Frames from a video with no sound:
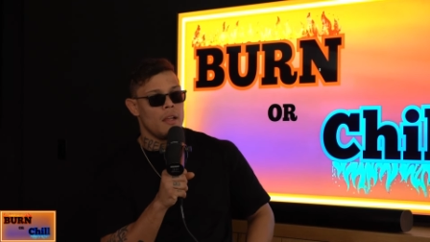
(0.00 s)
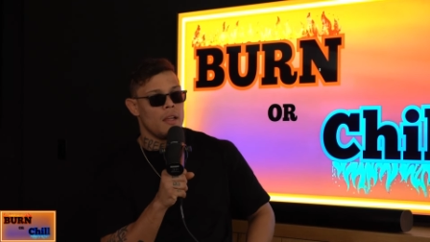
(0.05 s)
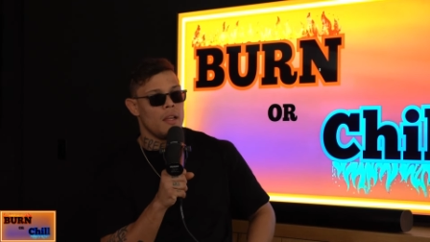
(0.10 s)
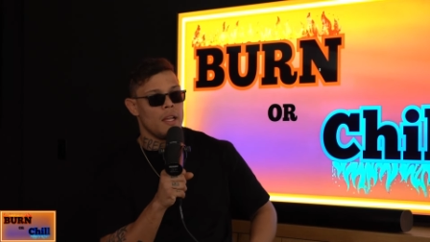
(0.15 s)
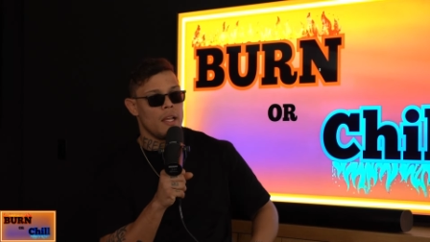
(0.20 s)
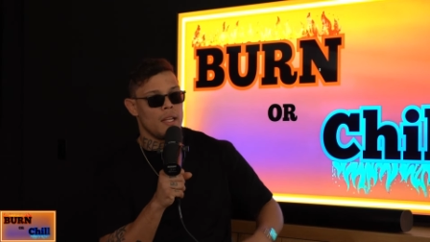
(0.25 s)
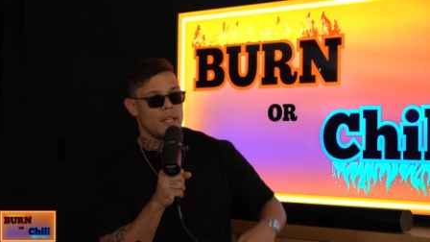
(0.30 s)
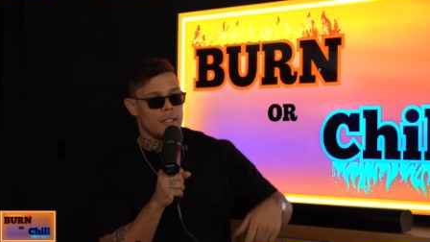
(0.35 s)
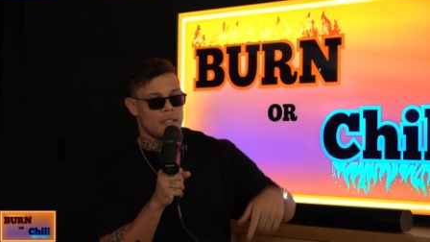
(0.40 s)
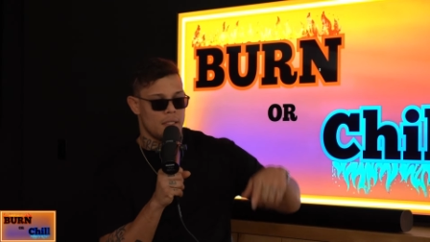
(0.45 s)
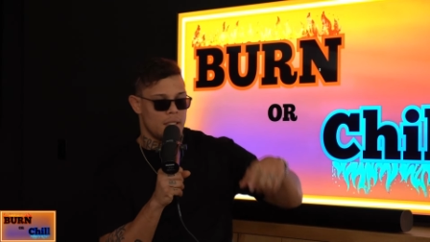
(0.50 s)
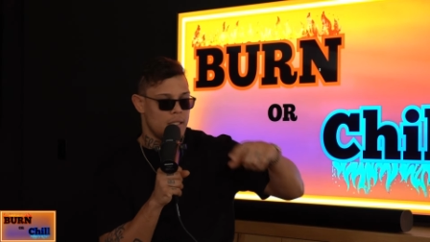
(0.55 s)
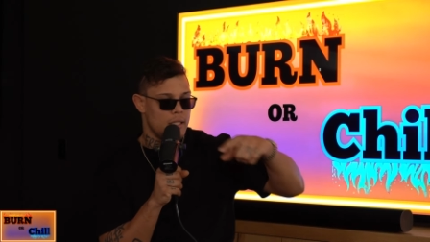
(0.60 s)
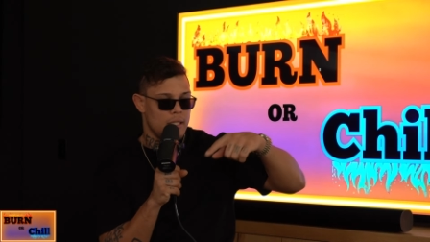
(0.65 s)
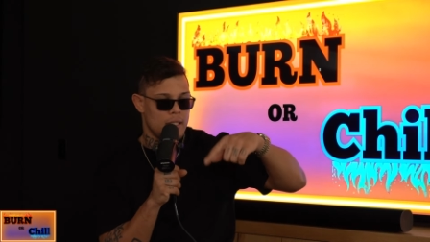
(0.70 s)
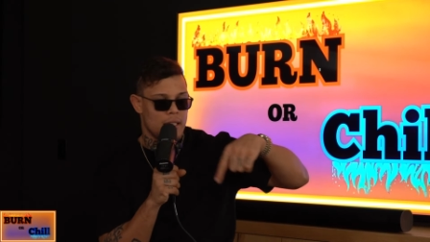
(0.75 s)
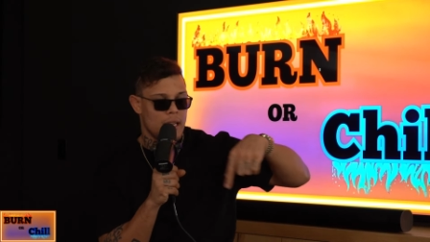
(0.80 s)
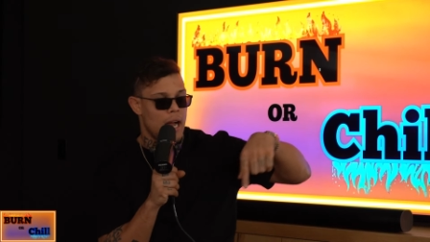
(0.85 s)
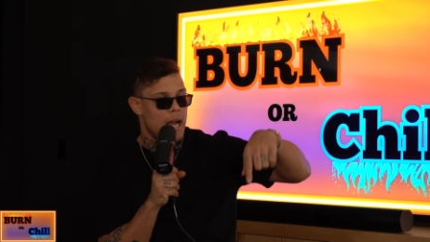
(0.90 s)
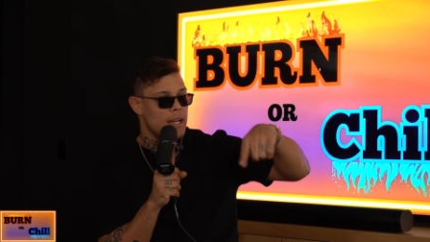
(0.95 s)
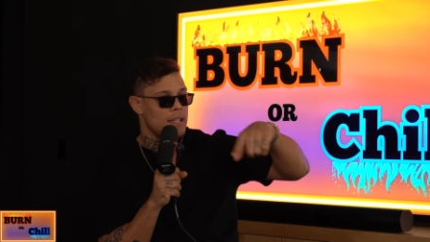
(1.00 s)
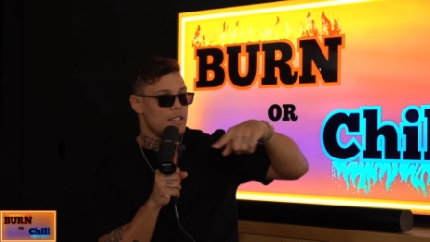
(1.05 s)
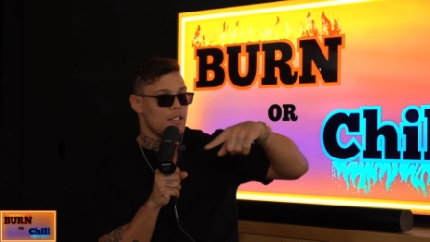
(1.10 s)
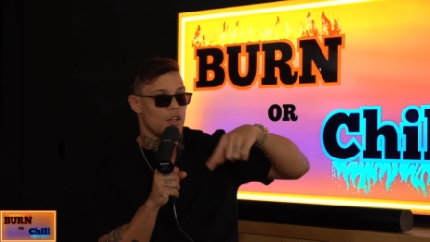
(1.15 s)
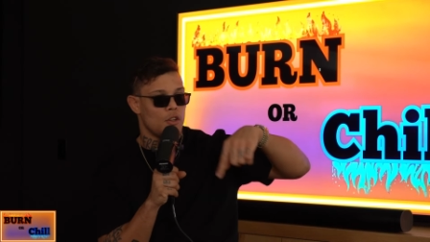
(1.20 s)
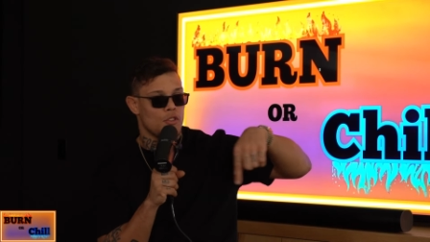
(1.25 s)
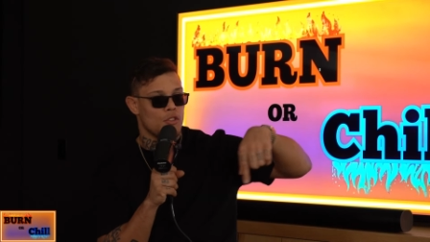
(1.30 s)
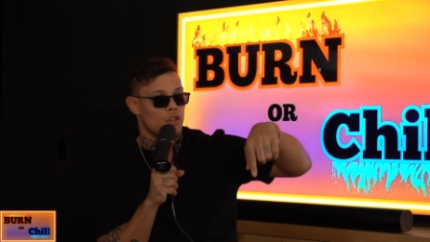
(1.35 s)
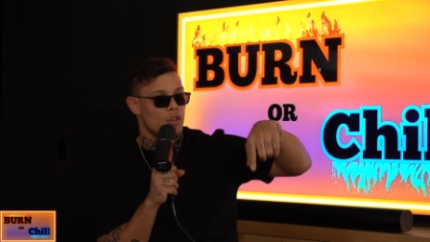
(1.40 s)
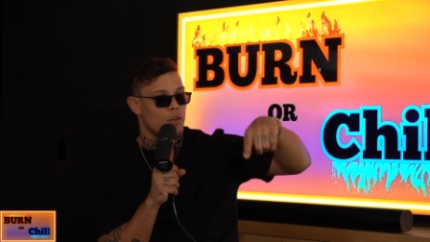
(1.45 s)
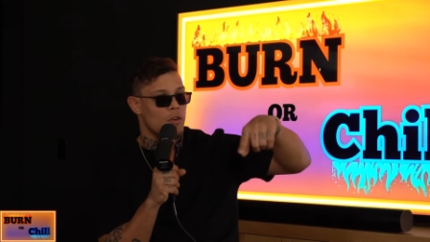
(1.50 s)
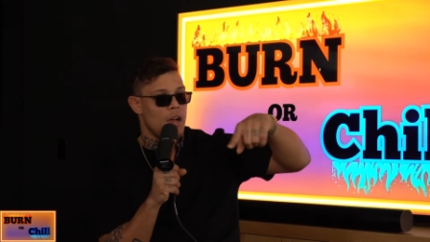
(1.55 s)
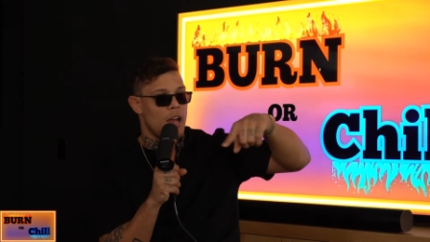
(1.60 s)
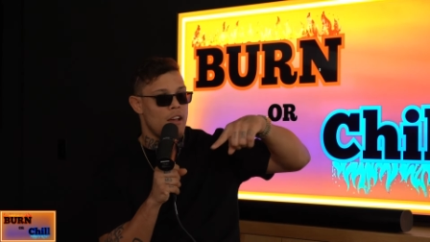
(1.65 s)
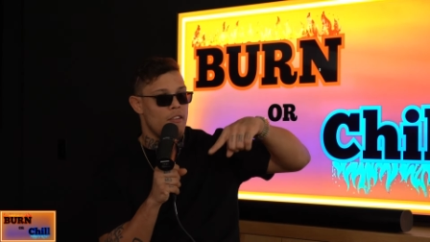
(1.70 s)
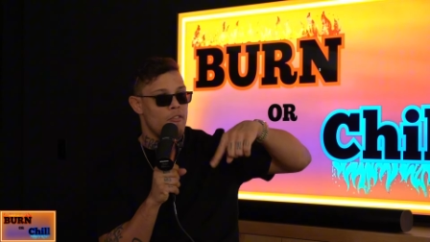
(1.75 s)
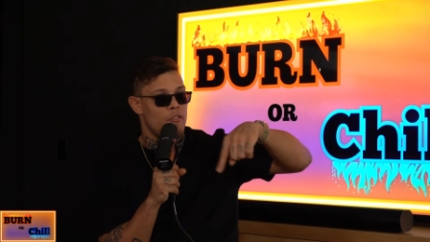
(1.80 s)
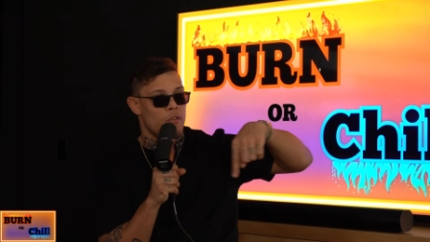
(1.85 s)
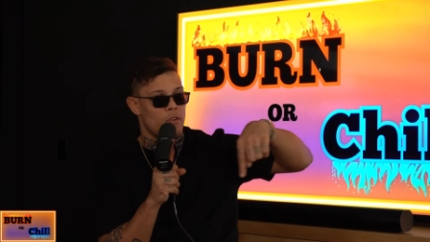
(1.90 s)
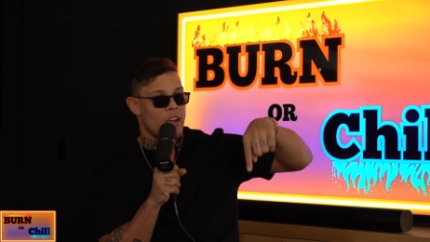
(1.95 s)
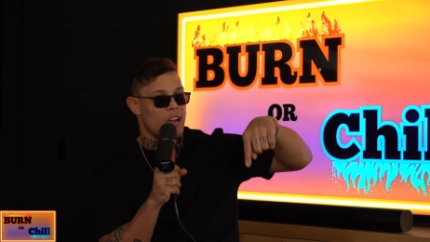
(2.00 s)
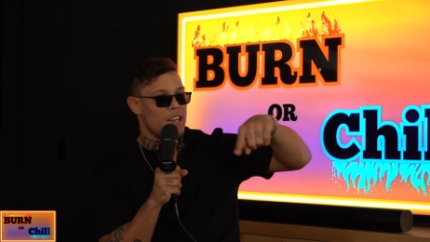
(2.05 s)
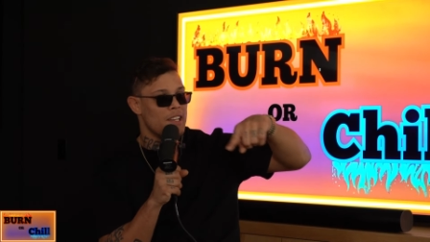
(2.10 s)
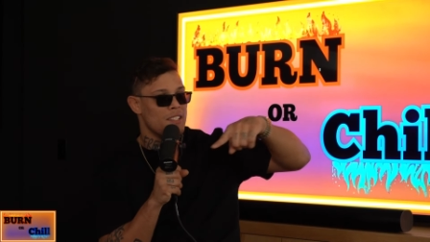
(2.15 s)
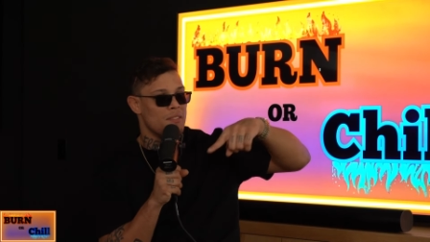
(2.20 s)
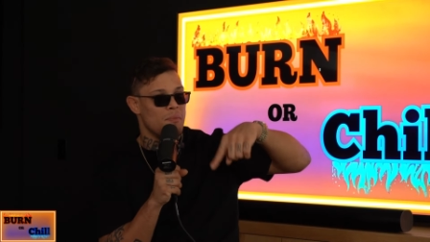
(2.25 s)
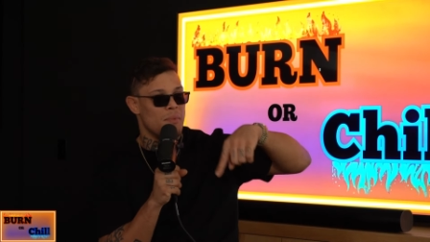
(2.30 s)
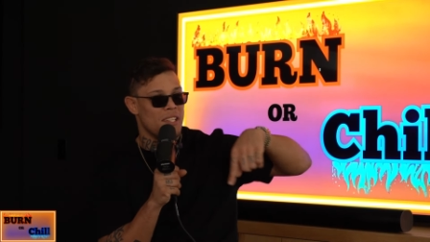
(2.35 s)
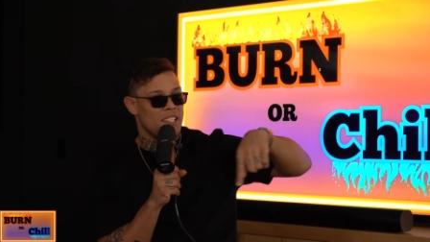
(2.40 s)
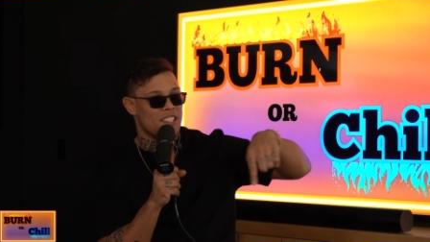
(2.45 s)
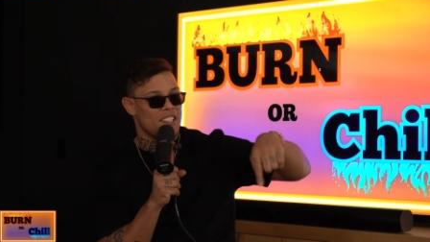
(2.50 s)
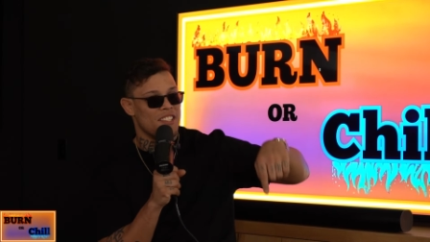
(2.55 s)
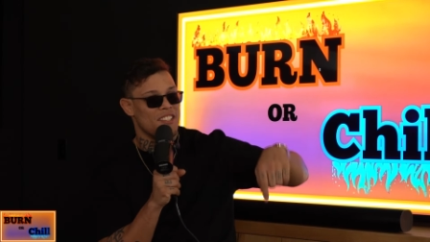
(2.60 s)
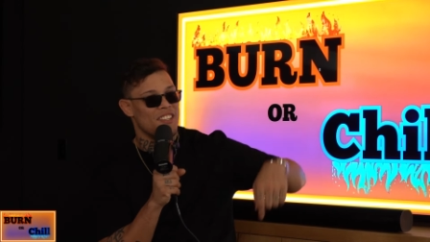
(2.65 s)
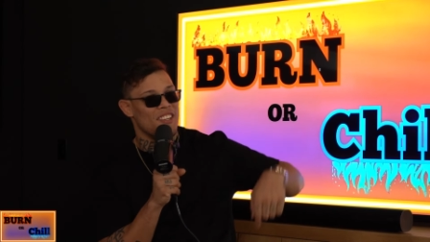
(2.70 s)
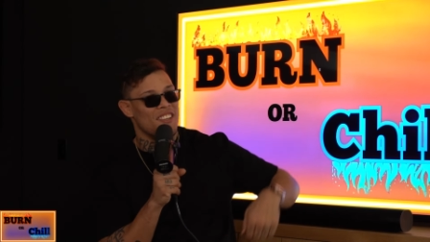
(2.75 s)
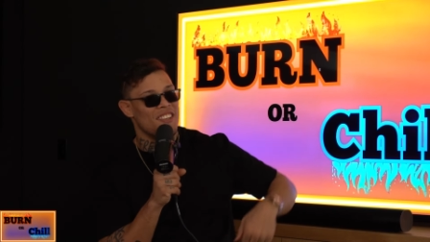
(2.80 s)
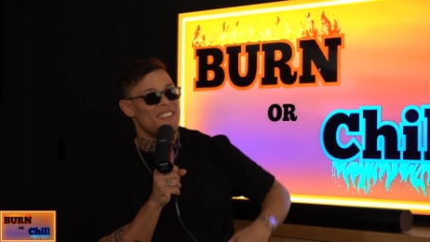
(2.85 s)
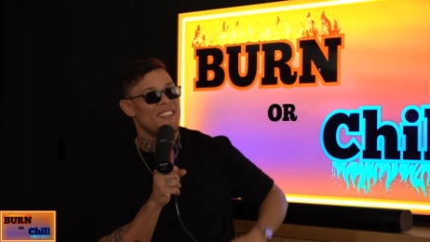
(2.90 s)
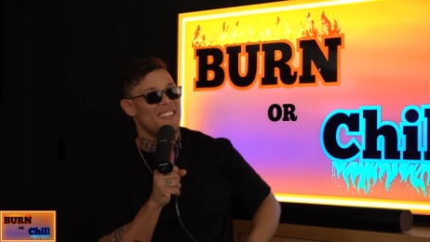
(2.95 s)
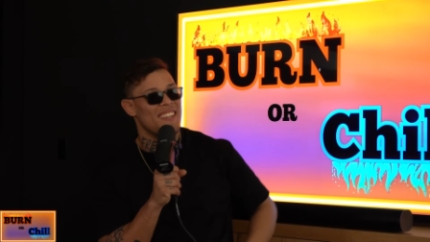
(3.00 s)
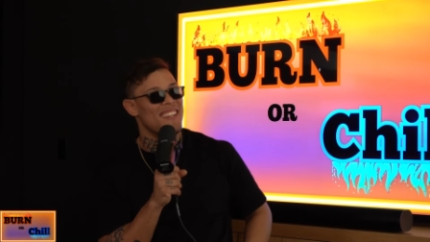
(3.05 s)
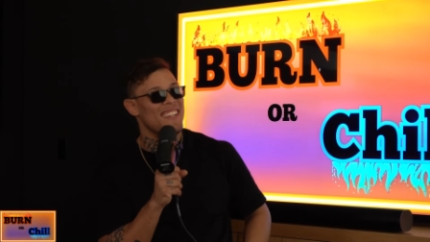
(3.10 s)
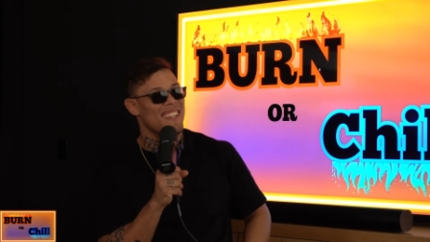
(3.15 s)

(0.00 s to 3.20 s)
And it's, it's Islo, so everywhere is beach, you know? Uh,